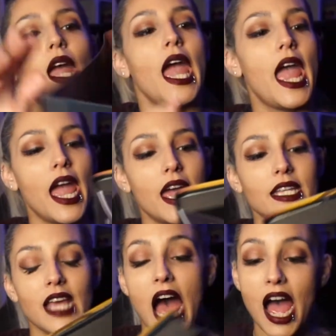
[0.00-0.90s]
And
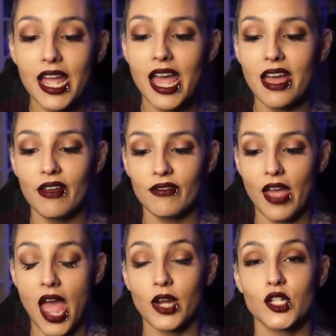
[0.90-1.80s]
I have
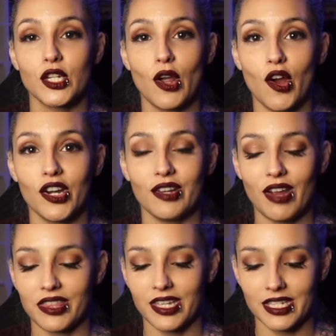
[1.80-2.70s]
actually already
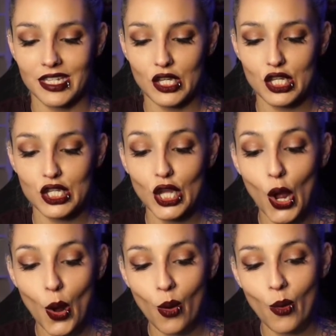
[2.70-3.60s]
read this.
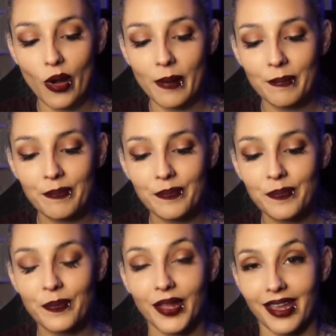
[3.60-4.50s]
So
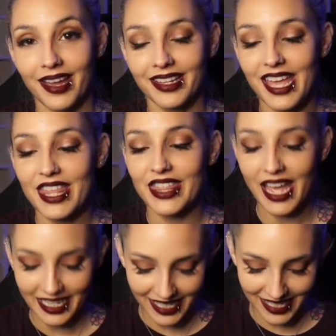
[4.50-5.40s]
yeah,
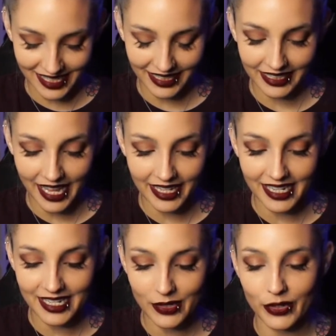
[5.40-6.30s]
that
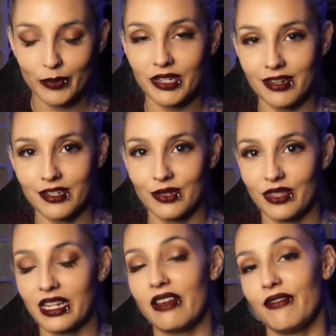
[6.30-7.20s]
is going to be an issue
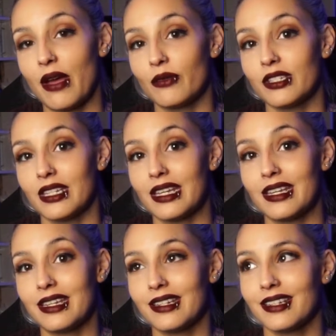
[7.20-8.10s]
that I found
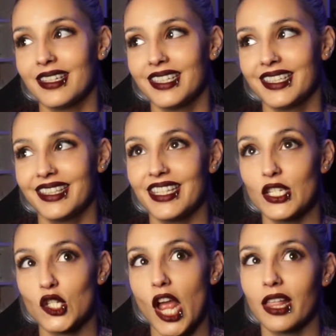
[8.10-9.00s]
in this
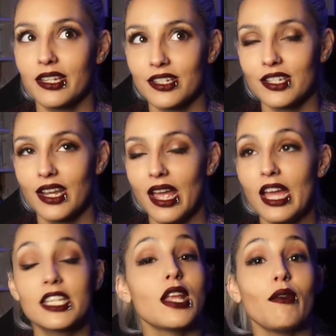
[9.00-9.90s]
challenge.
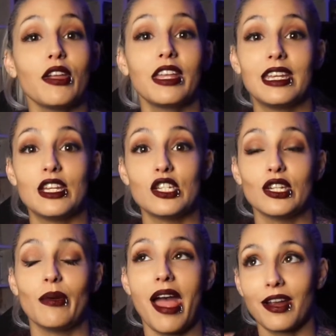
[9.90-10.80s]
It's not really an issue,
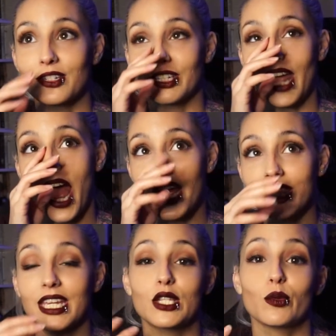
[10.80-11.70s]
actually. I
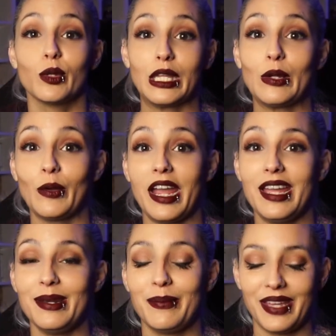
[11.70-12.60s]
think it's really
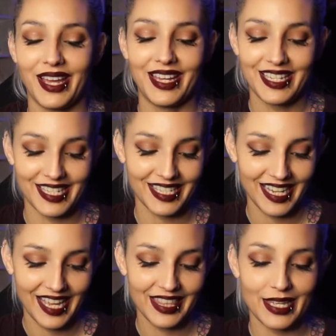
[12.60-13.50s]
great because
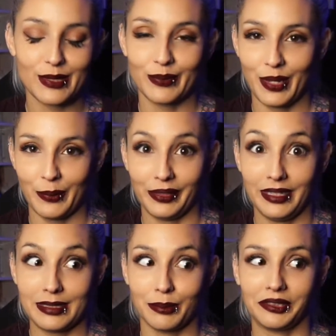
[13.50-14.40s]
that's like one
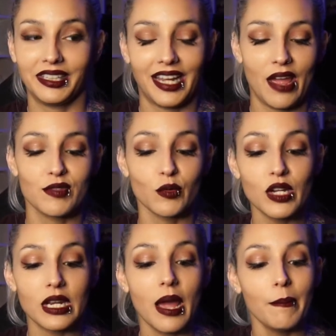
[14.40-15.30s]
less book that I have to
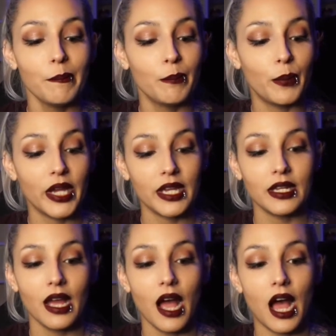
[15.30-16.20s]
read. But
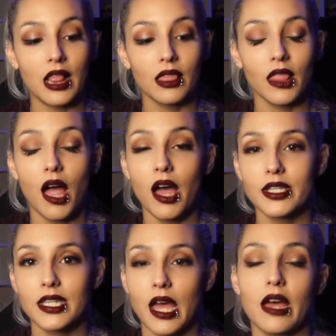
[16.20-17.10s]
a lot
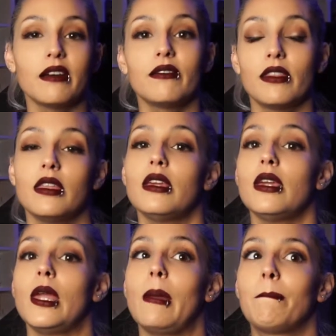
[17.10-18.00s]
of
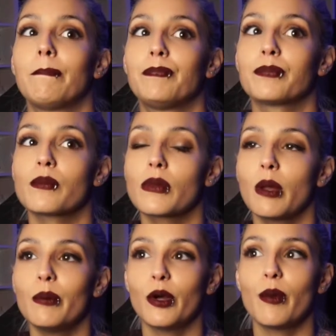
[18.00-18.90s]
the
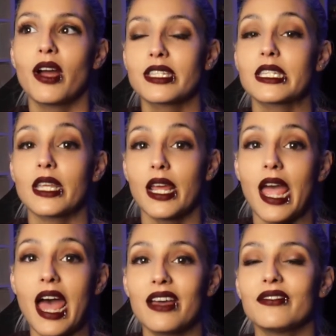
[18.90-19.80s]
book boxes that I
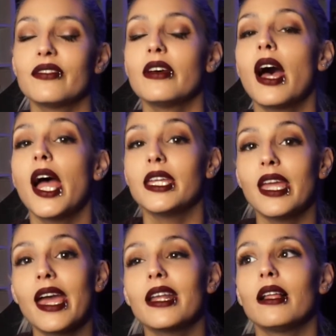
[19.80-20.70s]
have, I
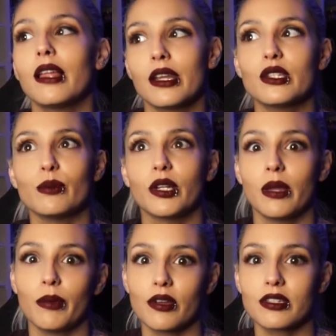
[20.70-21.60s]
get a lot of duplicate
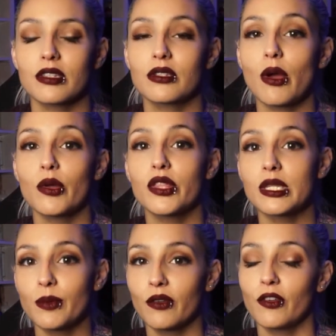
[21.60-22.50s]
books. So this
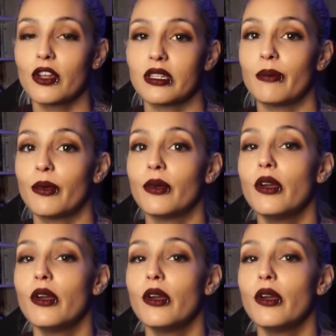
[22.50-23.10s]
book, for example,